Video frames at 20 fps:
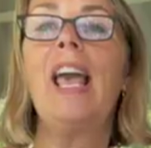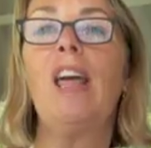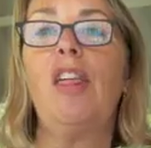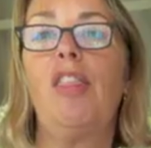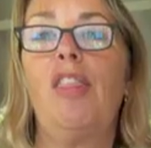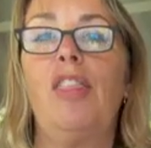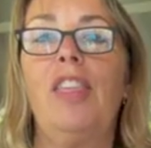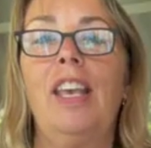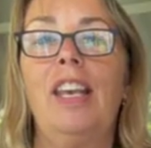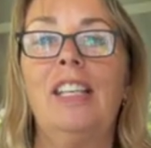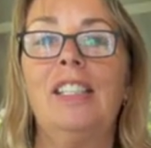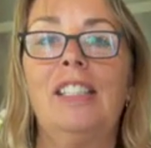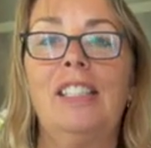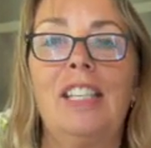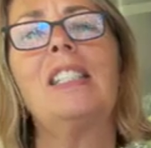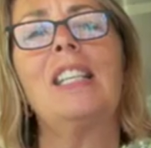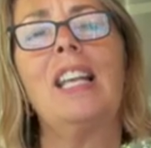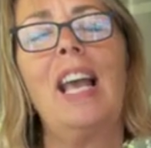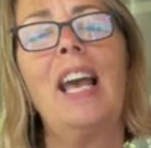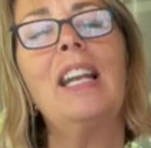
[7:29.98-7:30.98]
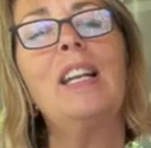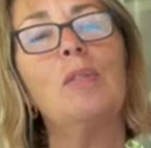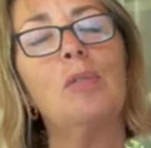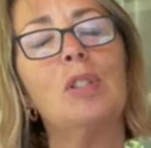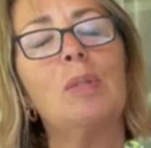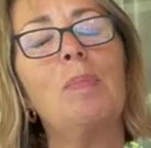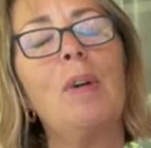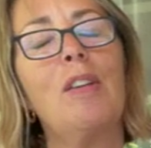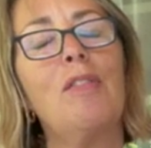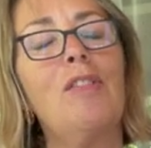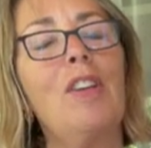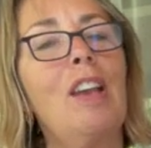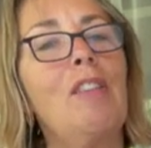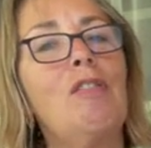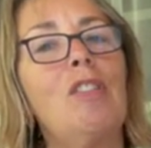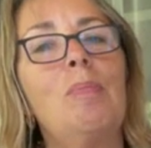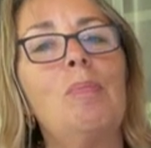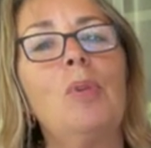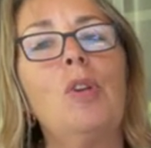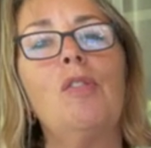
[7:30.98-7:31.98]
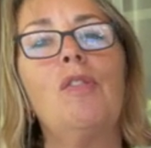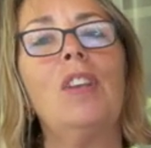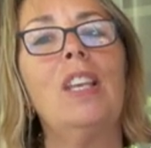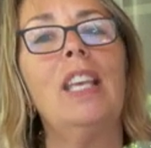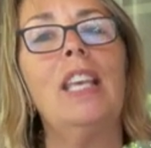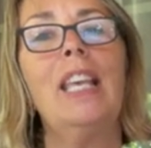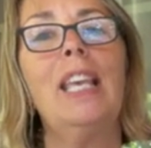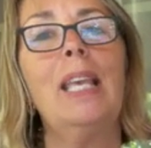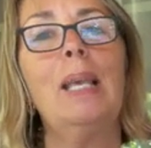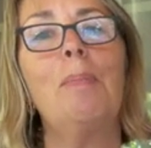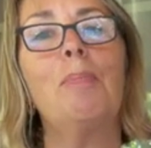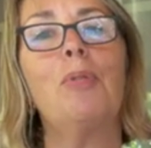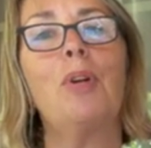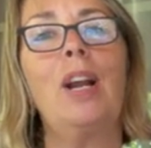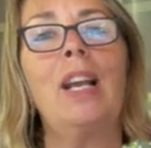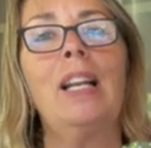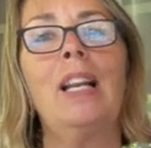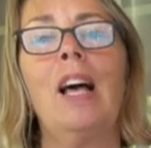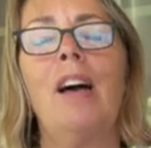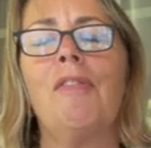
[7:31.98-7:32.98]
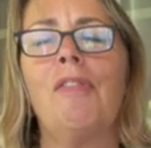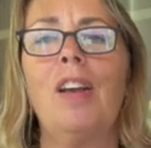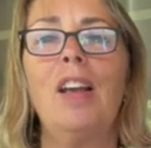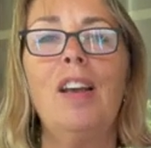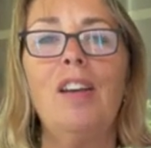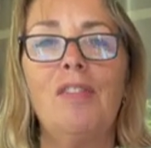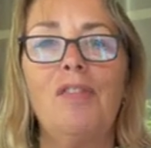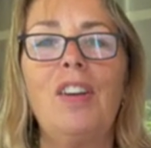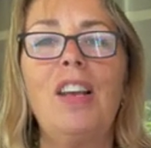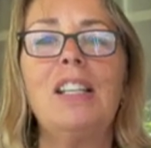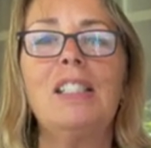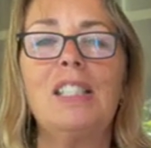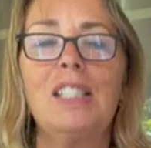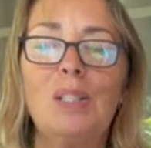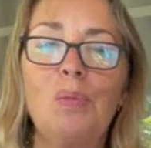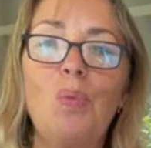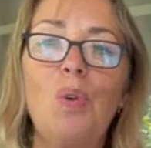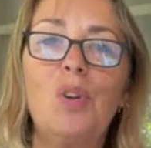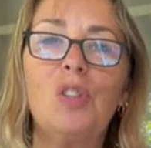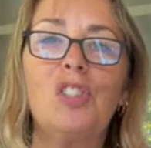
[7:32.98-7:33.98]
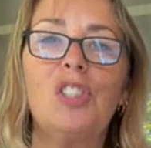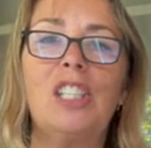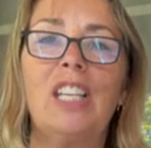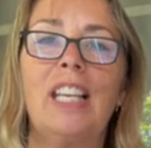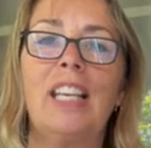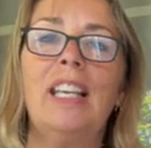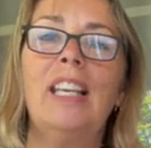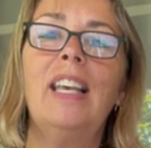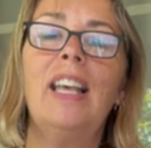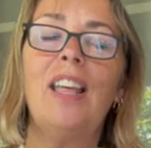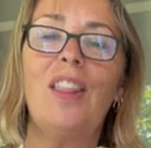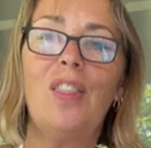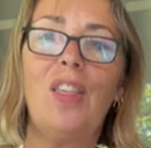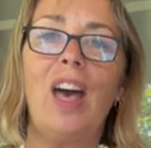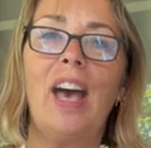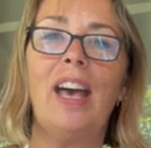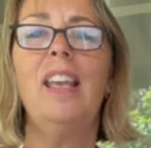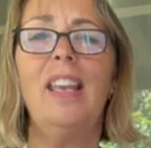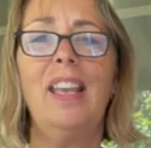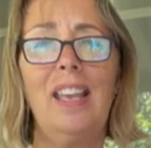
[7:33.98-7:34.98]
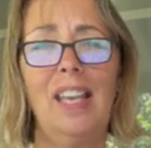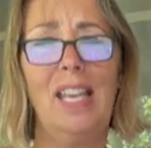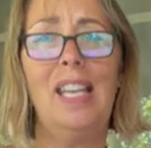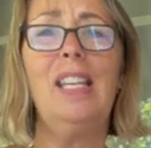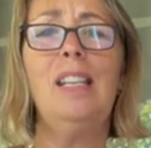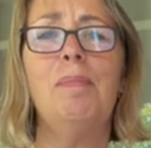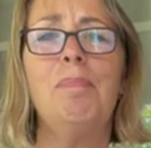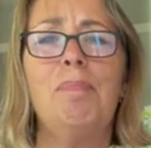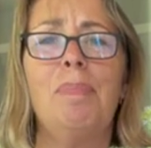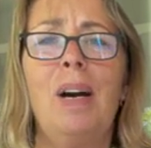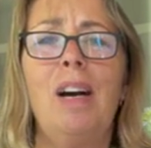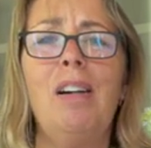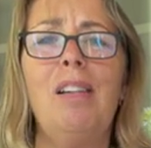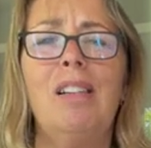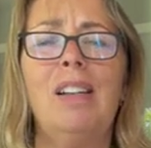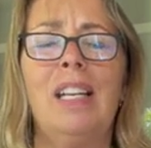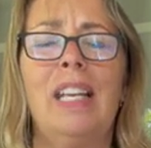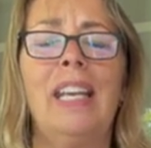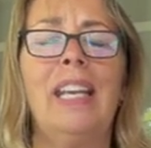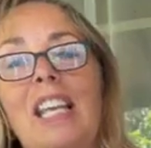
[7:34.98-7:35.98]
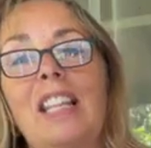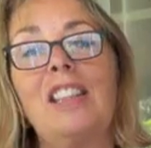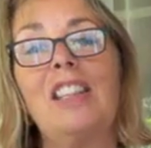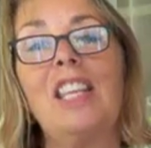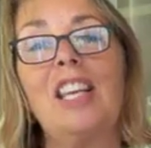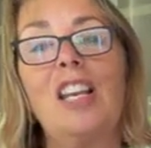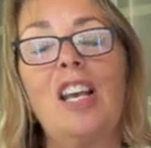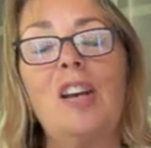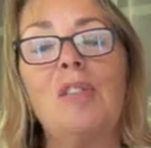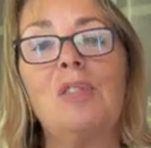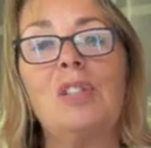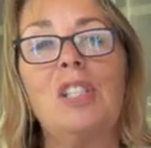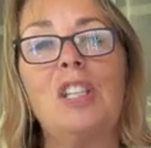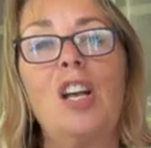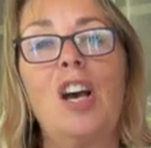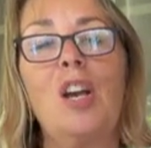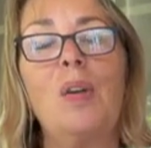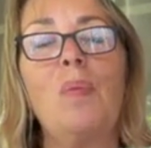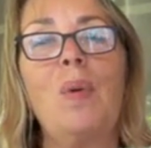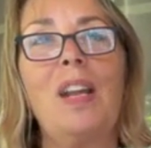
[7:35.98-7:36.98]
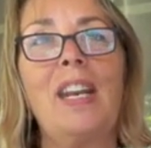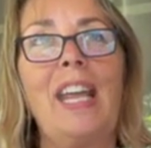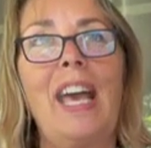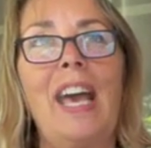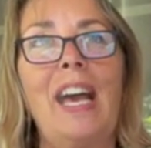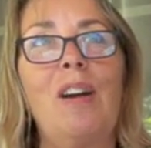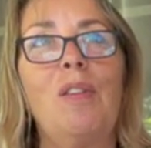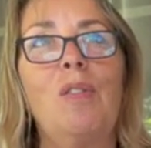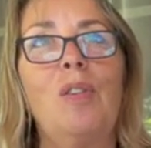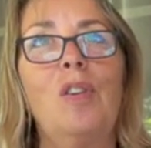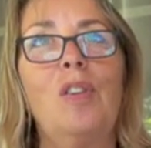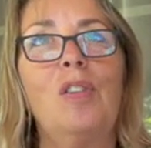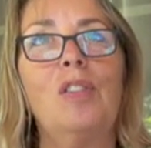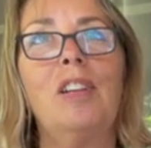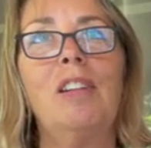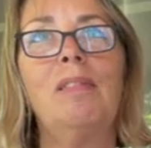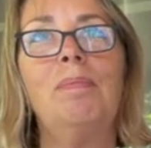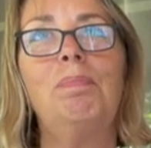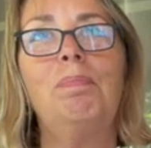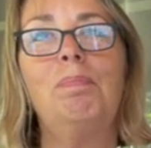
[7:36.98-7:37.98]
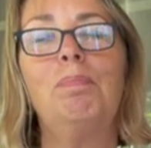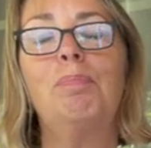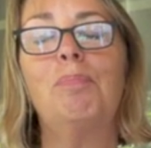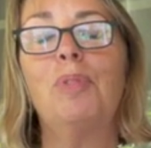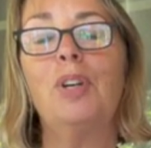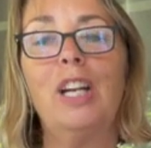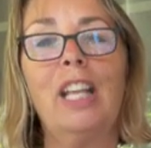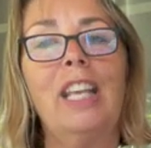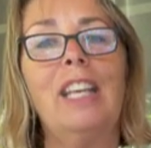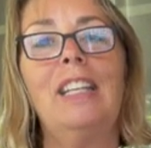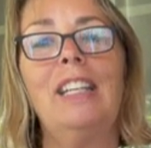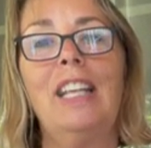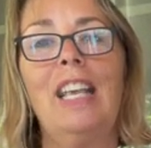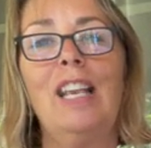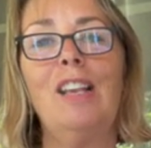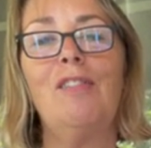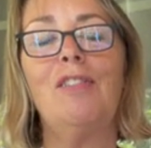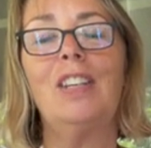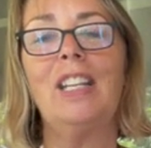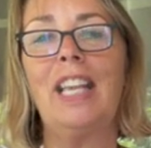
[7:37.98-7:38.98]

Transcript: theater, and it was my favorite movie, Eat, Pray, Love. Fancy watching that in Bali. The girls and I went out on a brilliant evening